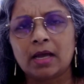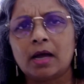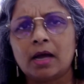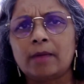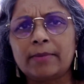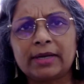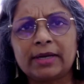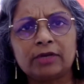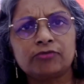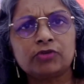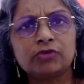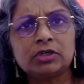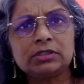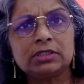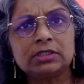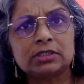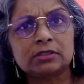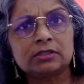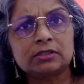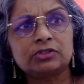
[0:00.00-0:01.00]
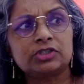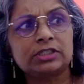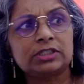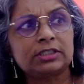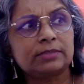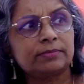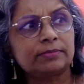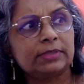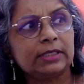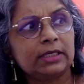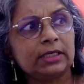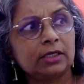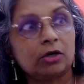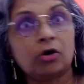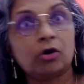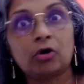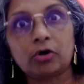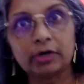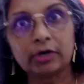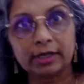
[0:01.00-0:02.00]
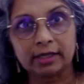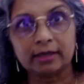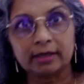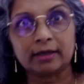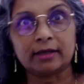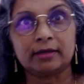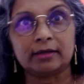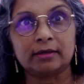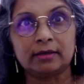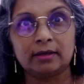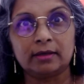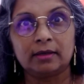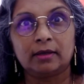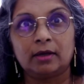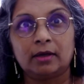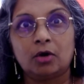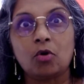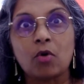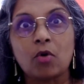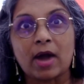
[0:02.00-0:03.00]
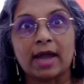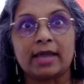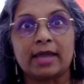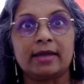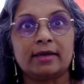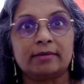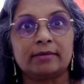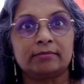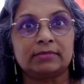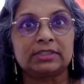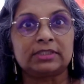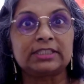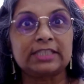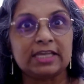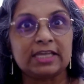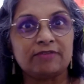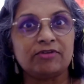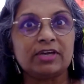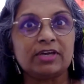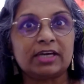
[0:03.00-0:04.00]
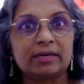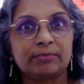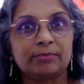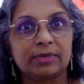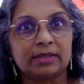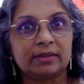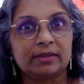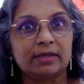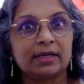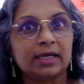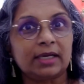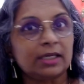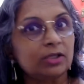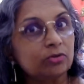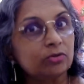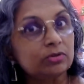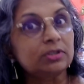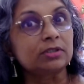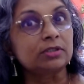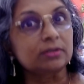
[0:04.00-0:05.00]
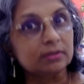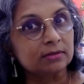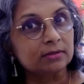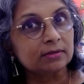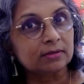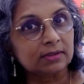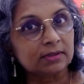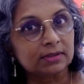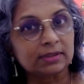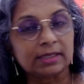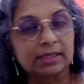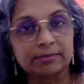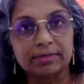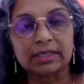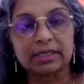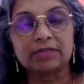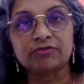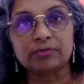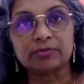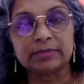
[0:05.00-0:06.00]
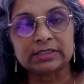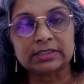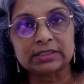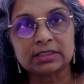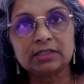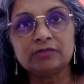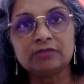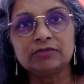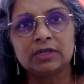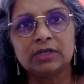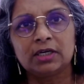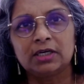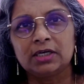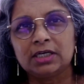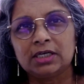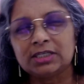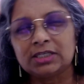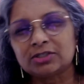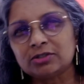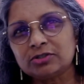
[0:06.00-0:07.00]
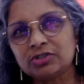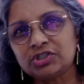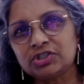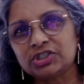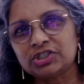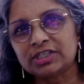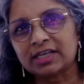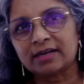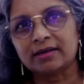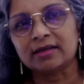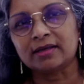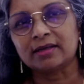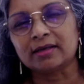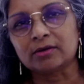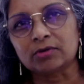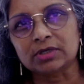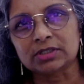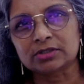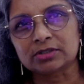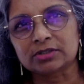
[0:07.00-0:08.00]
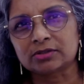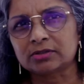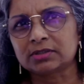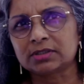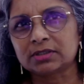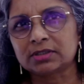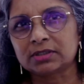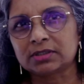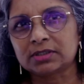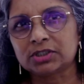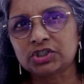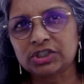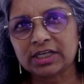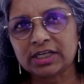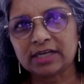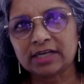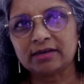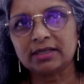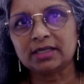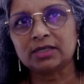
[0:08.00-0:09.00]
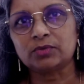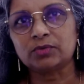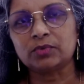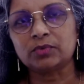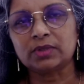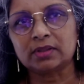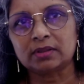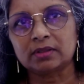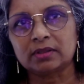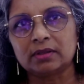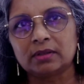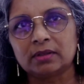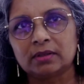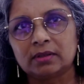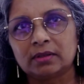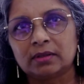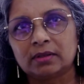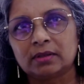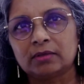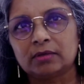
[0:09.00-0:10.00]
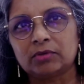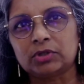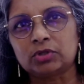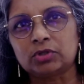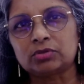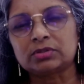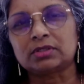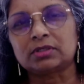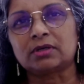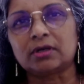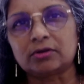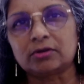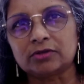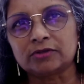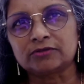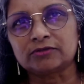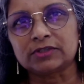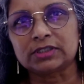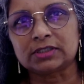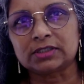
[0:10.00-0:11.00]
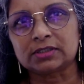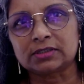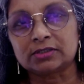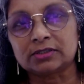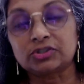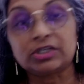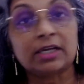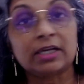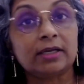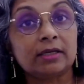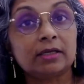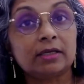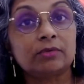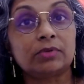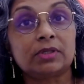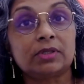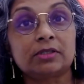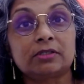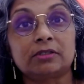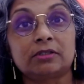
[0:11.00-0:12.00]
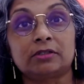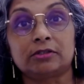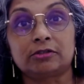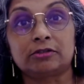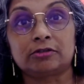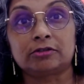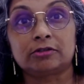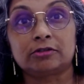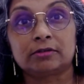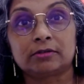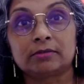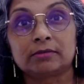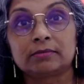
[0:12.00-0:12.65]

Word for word: But of course, it's not just simply hoarding and oh, I am saving up and then I use that money for myself. It's also sharing our resources, sharing it with with those around of us, sharing it with the church.